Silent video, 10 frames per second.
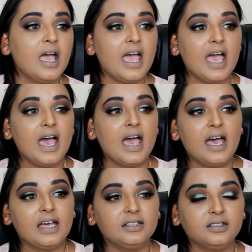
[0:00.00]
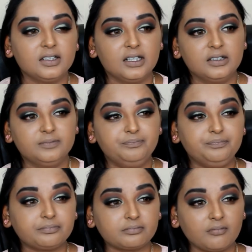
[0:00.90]
And
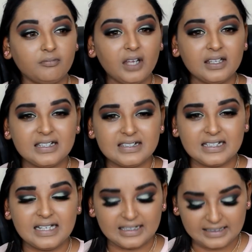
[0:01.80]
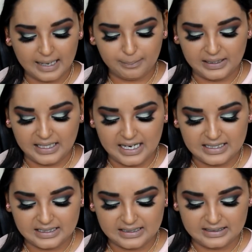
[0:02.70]
um, they said like the
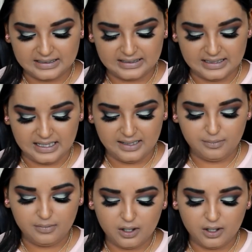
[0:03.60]
applicator is the same.